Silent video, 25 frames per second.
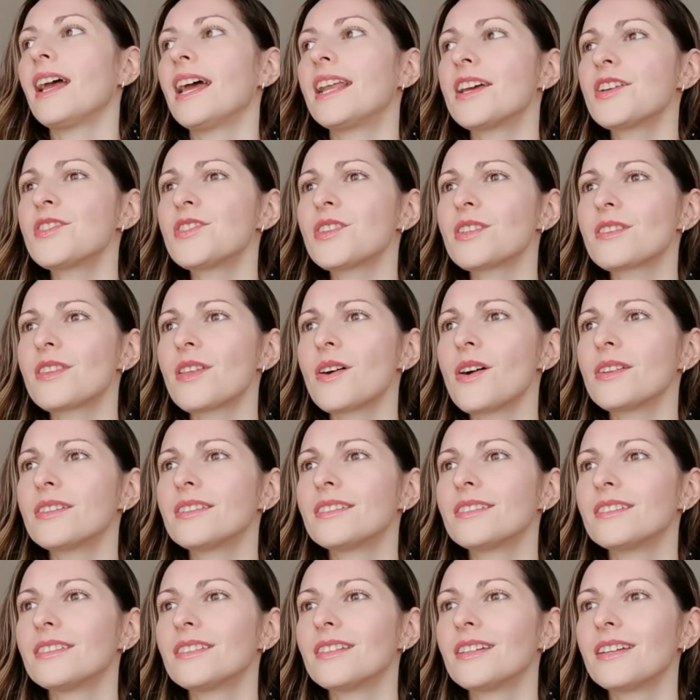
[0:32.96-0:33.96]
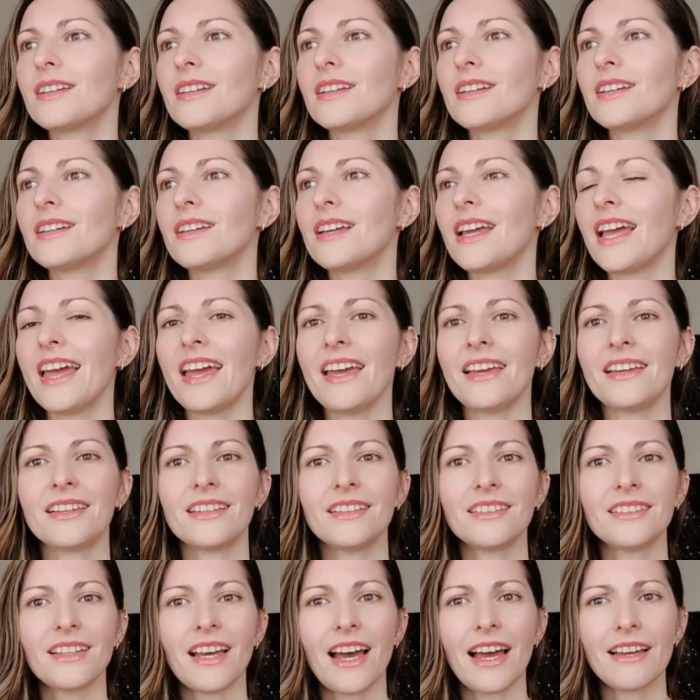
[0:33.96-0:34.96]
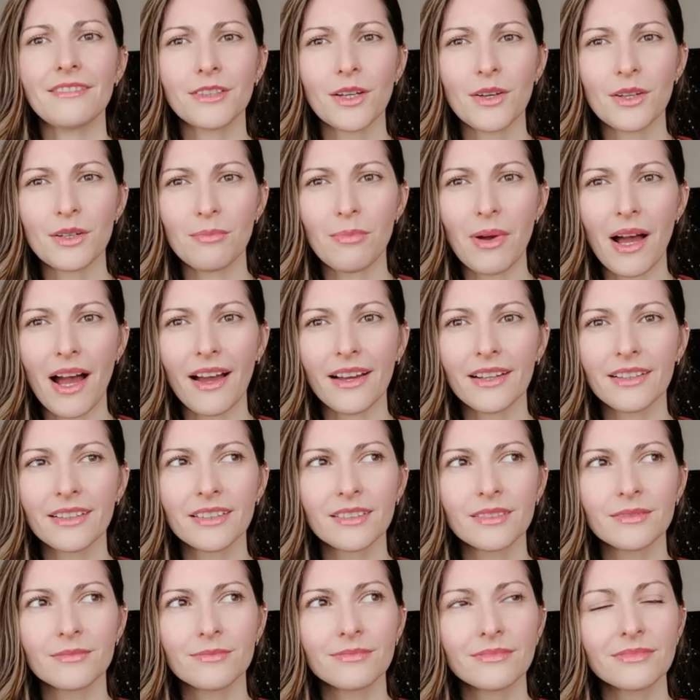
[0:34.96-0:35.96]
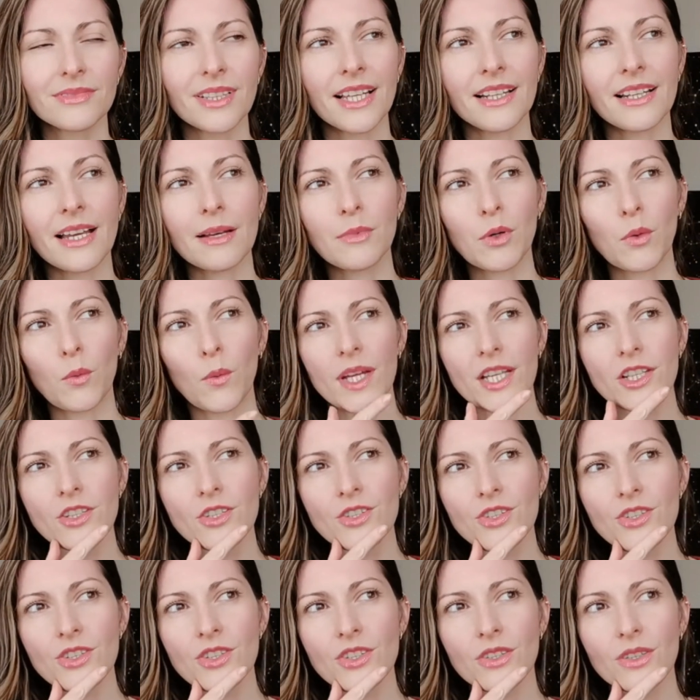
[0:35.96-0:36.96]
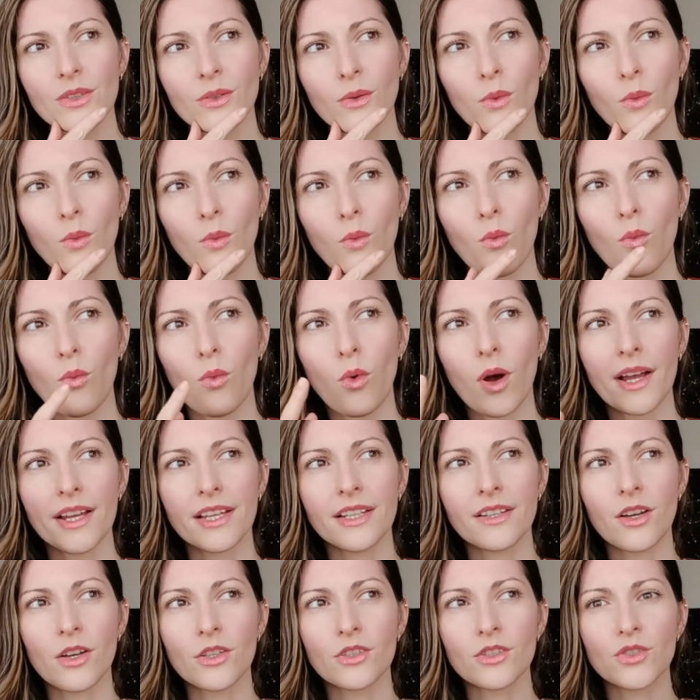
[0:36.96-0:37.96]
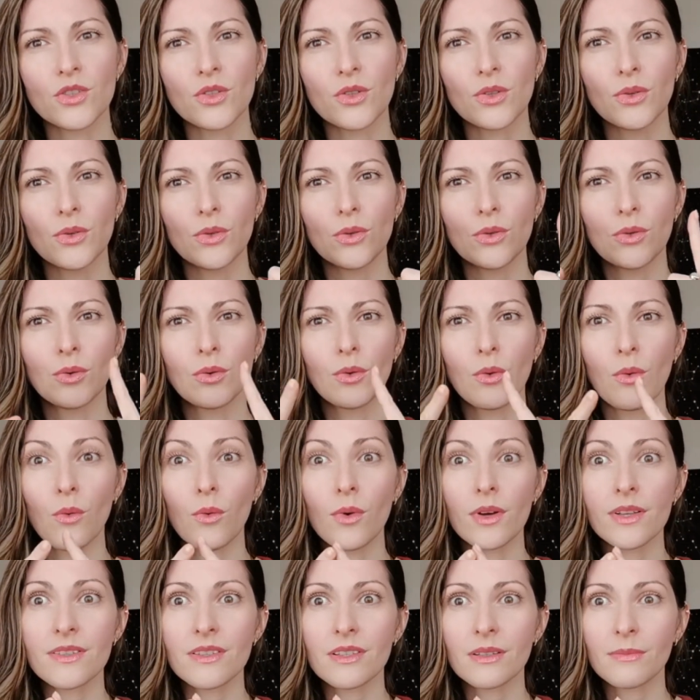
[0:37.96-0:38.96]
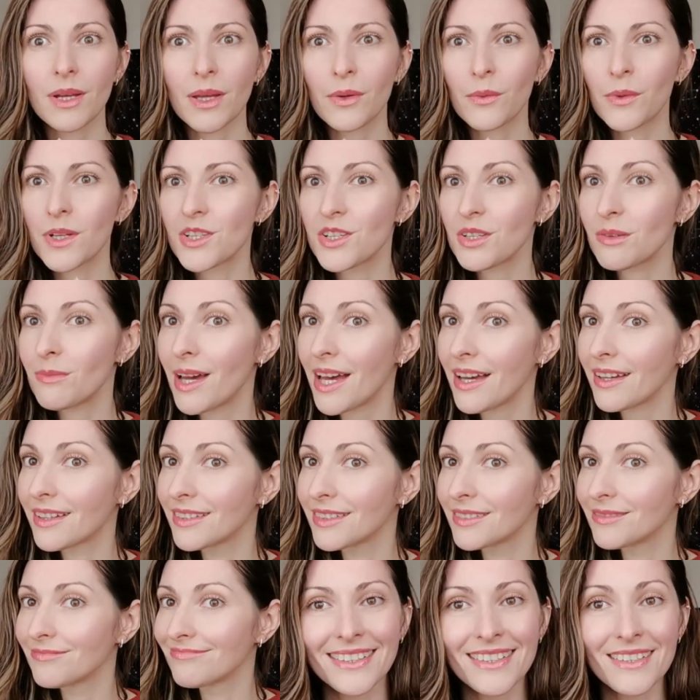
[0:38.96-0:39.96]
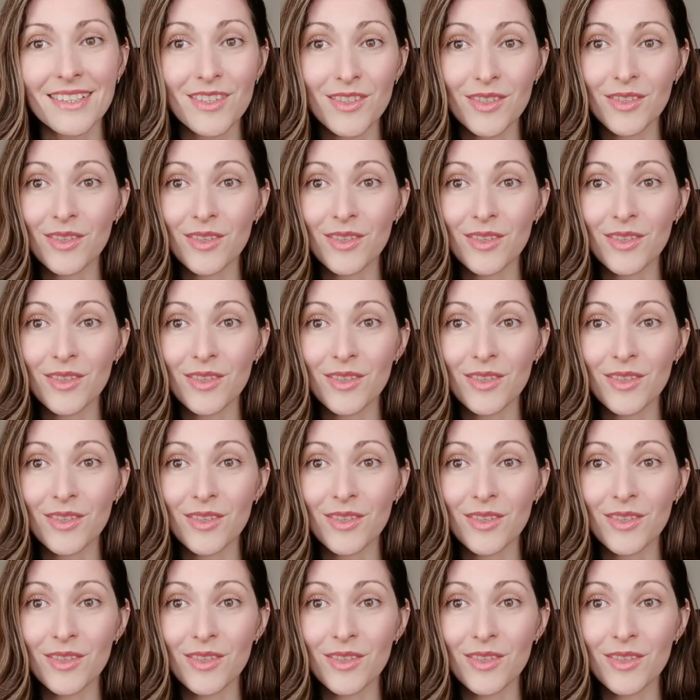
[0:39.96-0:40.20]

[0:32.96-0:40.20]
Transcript: And I just thought, hey, I've got a bag and I'm a witch. Why not do what's in my witchy bag?